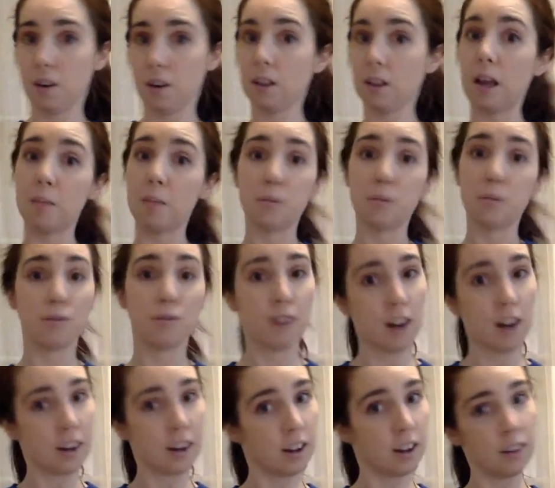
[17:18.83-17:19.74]
or La
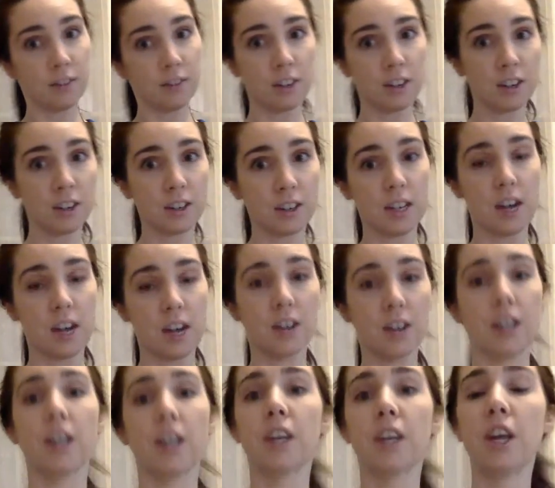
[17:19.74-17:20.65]
Bufana, if you're
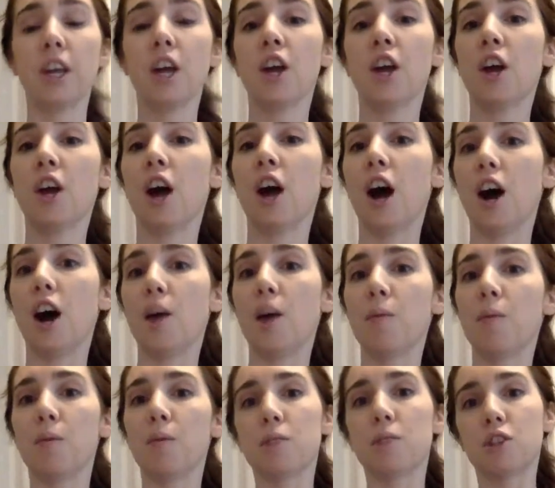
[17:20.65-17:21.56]
Italian,
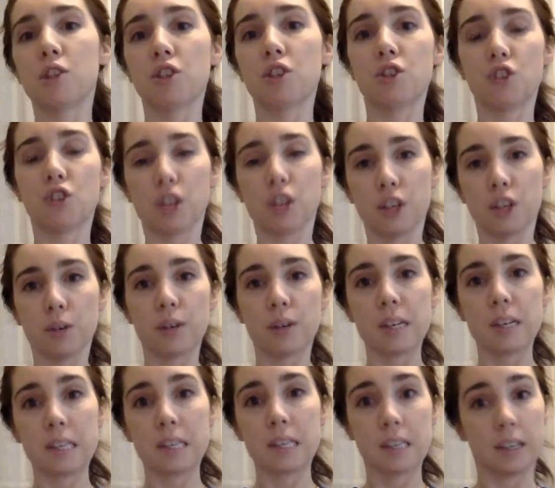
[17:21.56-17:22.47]
which is
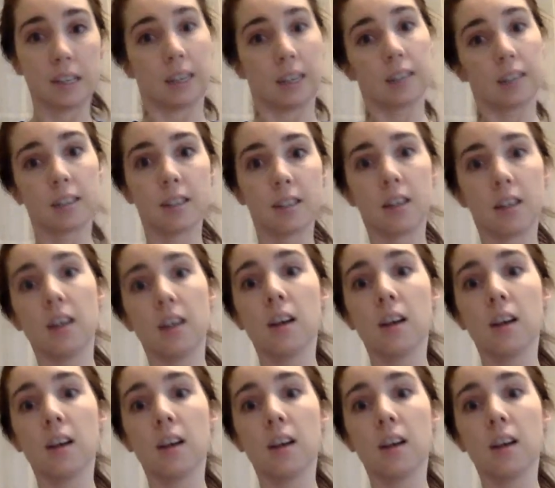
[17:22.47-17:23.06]
January 6th.